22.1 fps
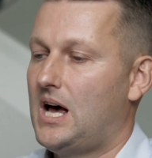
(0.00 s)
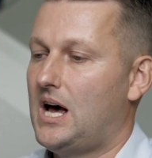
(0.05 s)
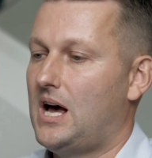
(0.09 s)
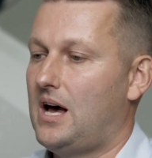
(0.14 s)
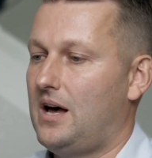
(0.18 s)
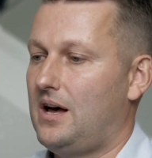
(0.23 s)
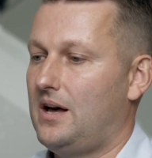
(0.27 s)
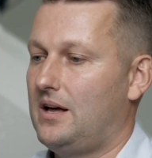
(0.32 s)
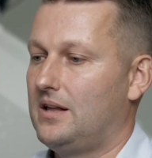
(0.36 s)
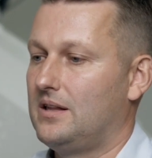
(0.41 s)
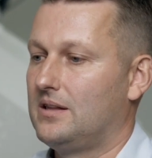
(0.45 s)

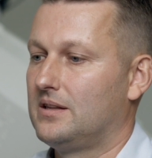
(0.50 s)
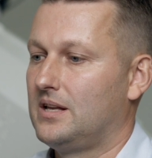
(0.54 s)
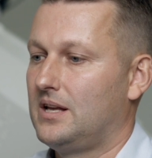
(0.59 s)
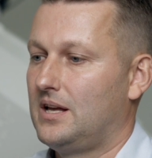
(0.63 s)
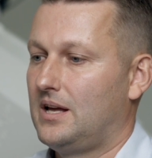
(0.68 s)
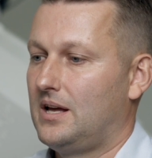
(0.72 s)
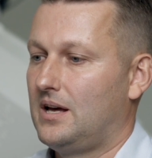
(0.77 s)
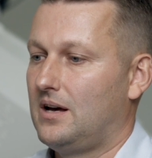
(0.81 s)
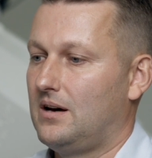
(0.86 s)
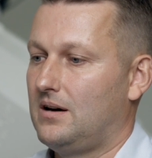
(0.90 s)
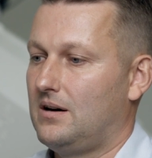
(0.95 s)
and
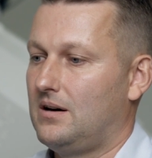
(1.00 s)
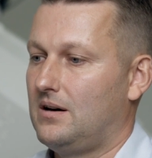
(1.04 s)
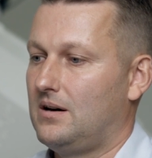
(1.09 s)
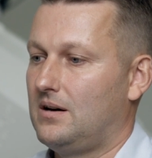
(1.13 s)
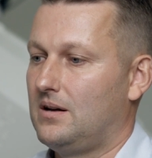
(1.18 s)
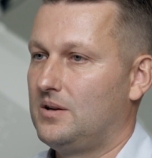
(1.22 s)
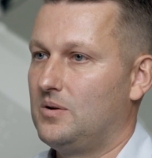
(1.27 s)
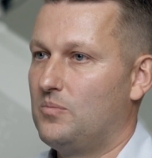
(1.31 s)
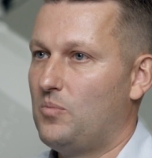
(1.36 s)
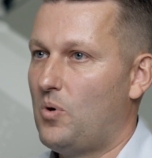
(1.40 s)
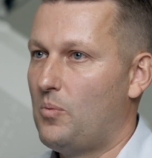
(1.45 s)

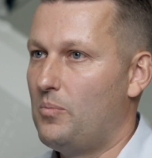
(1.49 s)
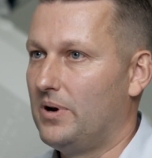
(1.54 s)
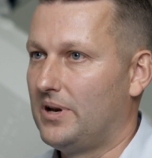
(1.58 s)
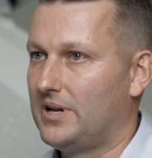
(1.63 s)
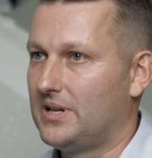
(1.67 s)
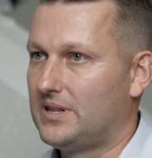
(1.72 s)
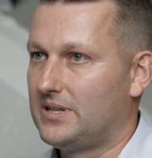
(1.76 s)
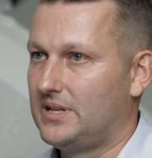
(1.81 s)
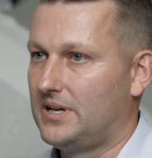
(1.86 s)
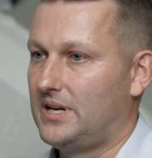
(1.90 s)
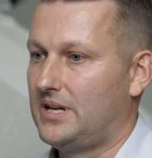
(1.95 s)
the
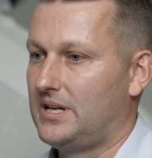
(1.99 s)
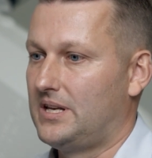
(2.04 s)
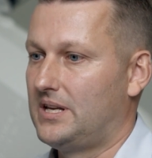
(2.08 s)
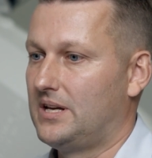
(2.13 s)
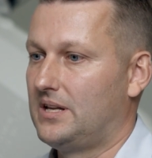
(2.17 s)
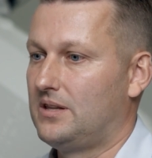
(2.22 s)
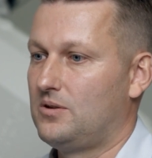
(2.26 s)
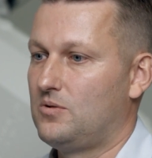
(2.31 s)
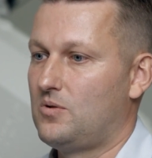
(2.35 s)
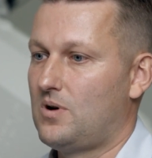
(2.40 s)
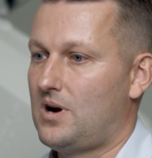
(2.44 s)
mobility
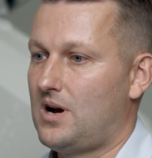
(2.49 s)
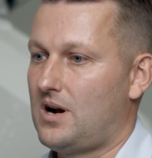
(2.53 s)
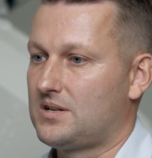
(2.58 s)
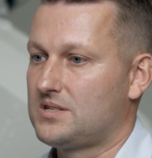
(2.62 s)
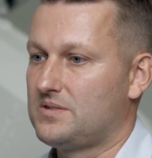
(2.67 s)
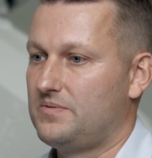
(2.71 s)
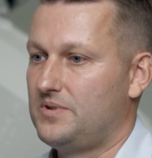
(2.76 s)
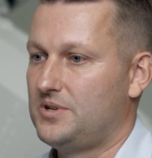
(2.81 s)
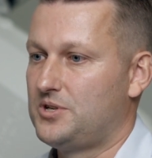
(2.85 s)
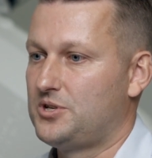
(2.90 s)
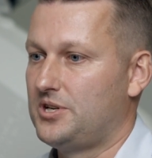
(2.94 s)
that you are
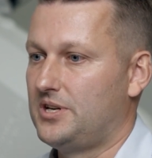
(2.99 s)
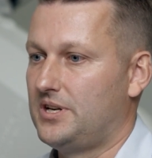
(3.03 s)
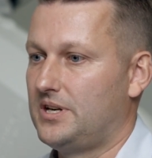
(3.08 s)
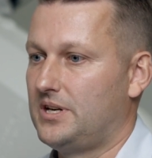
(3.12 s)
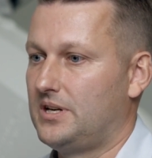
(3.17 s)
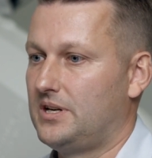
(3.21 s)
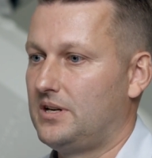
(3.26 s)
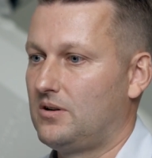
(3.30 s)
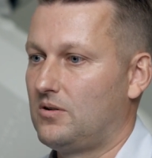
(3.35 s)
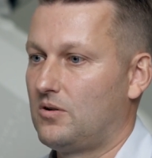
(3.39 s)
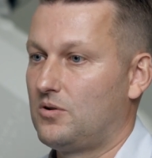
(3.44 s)

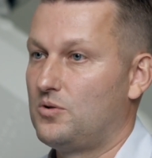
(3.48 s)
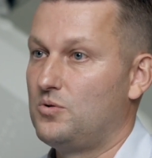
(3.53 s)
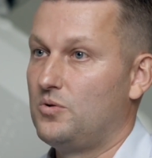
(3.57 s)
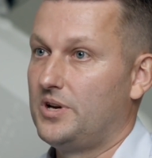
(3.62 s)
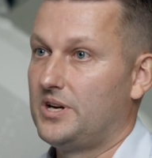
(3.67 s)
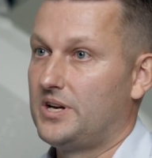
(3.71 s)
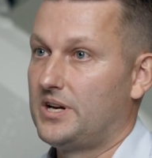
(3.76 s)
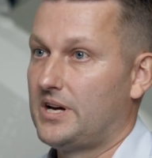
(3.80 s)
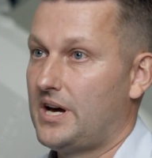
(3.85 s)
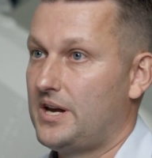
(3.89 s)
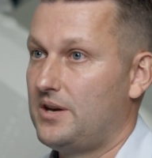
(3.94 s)
switching or
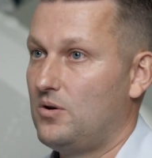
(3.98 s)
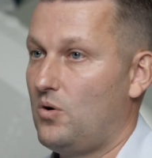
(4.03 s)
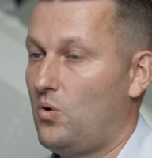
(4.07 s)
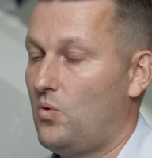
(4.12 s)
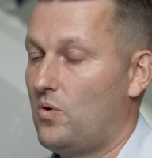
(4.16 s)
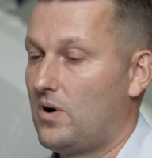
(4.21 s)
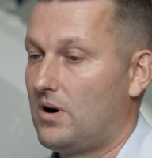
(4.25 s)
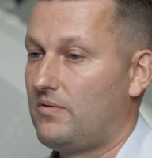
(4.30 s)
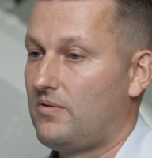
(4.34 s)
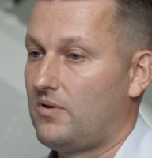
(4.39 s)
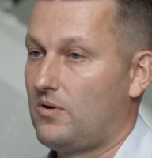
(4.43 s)
doing
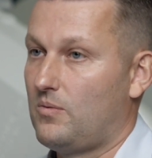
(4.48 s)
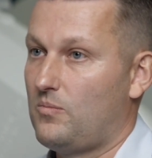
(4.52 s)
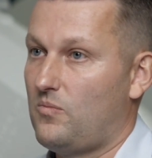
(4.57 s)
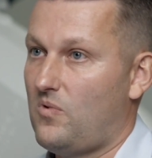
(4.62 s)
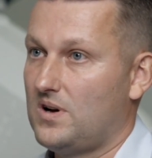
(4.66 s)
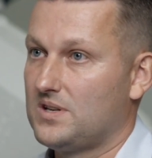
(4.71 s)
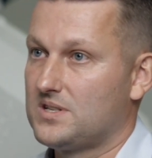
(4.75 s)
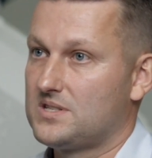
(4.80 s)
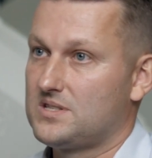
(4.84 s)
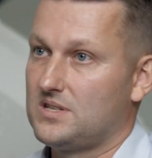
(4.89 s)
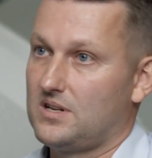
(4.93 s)
handover from
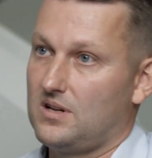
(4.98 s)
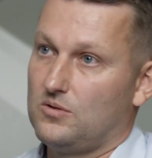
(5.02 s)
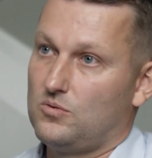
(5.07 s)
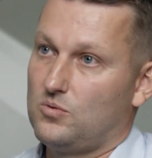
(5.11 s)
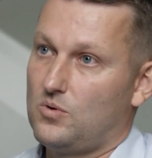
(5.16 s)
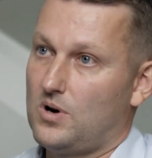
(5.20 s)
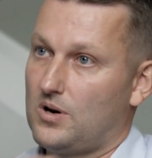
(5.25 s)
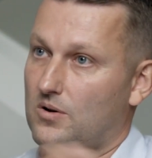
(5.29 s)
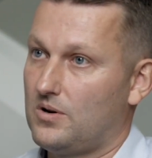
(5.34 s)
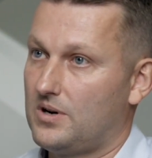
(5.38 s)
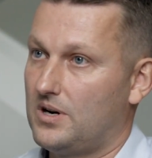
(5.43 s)
one cell
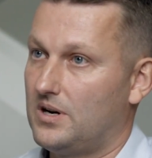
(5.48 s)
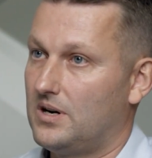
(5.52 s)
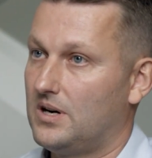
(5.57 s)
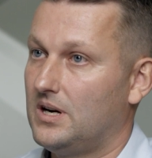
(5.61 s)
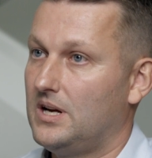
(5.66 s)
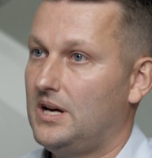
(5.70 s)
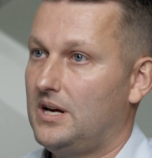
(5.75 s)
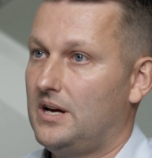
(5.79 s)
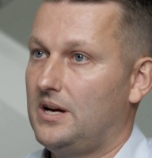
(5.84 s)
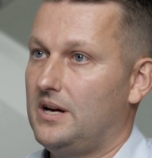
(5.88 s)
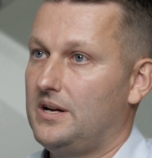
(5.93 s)
to another,
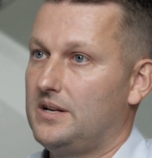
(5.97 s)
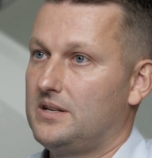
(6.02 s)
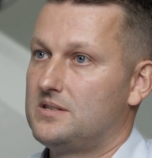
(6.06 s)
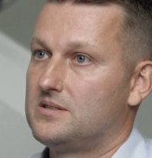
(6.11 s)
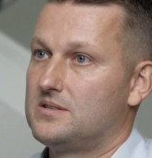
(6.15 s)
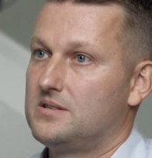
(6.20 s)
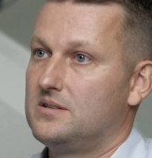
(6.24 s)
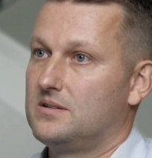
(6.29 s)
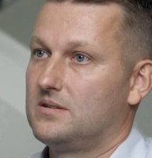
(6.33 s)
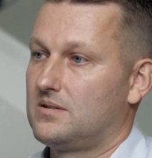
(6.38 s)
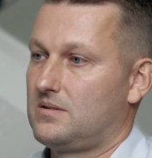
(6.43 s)

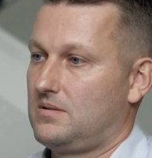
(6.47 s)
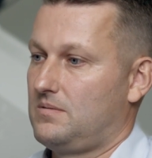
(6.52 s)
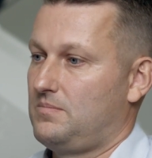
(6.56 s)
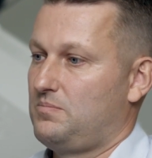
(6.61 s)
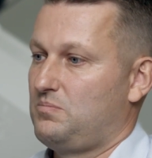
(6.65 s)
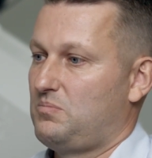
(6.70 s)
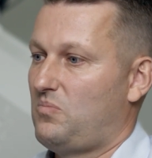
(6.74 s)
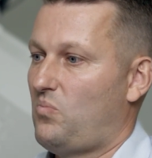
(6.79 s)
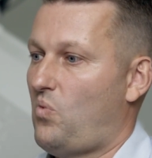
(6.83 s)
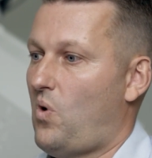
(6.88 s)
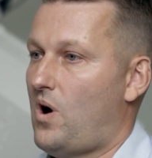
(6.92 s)
it's
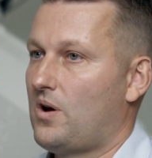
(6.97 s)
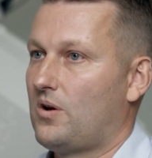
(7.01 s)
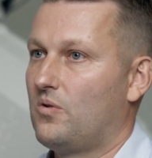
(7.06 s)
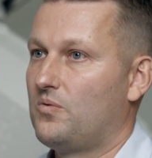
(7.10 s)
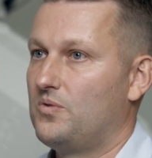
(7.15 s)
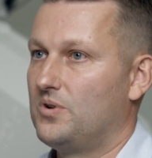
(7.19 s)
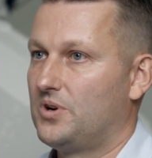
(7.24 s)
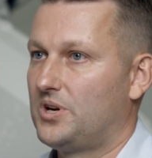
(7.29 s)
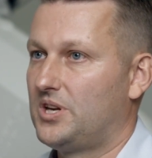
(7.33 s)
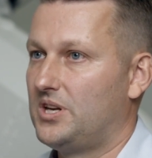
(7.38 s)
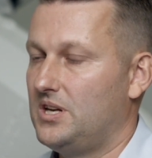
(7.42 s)
one
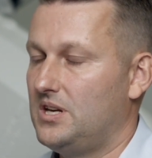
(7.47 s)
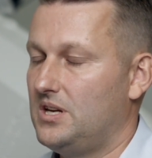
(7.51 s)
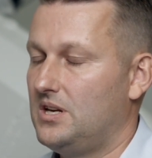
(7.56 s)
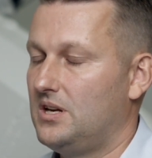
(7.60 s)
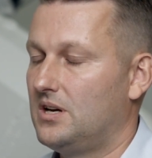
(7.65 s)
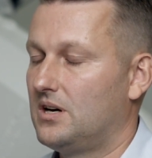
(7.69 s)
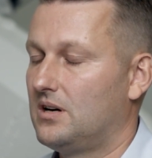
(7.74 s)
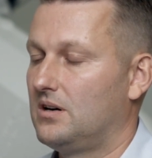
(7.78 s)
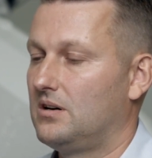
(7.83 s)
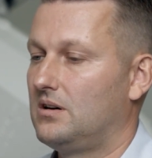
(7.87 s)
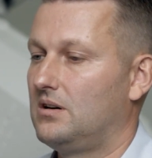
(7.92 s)
of the
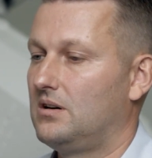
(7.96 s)
key